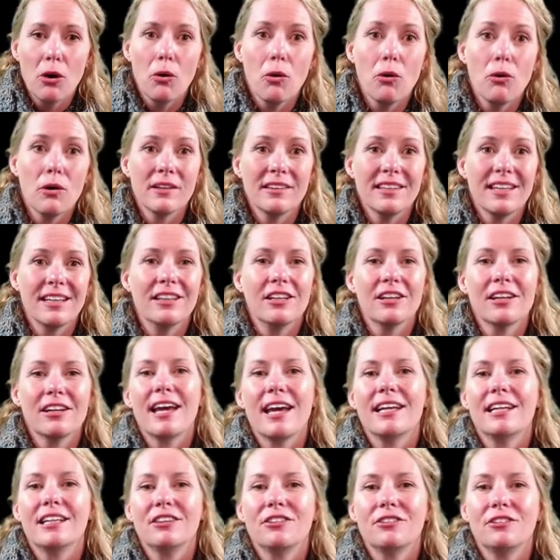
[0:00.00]
Or they look
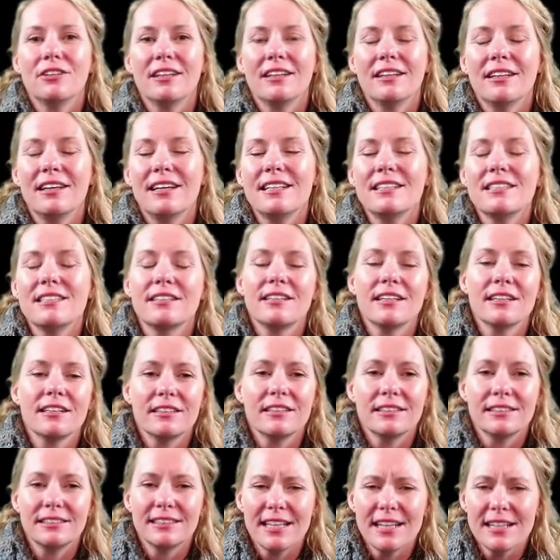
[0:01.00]
at it through the lens of
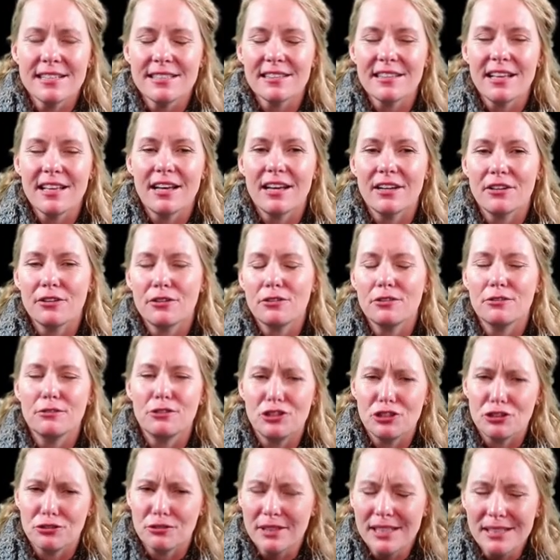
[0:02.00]
Nikola Tesla, who
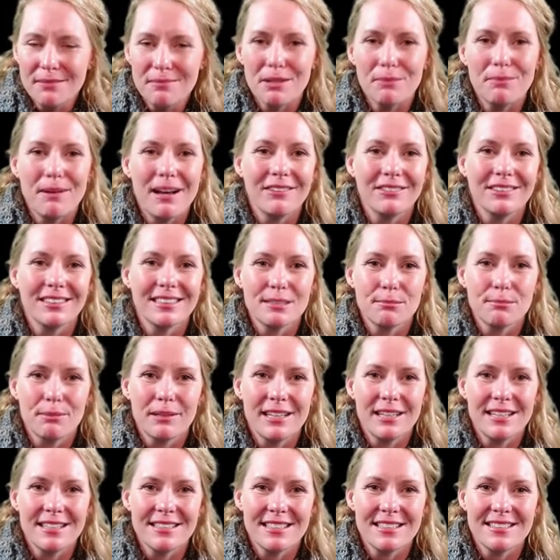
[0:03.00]
dreamed about this
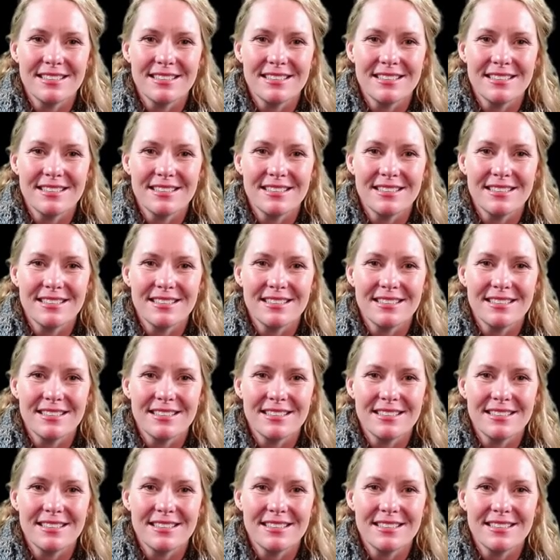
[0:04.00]
place